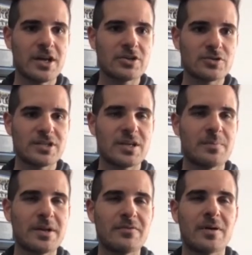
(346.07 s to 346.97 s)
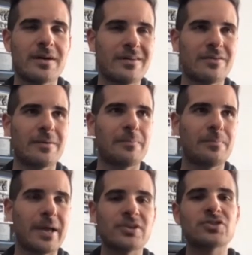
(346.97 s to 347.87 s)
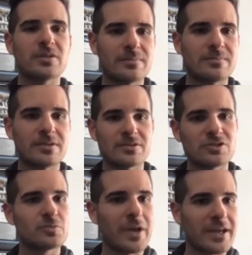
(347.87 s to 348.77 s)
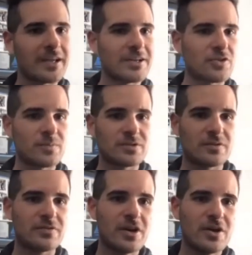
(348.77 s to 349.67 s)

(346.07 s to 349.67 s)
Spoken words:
So you're seeing a bit of a pendulum swing in terms of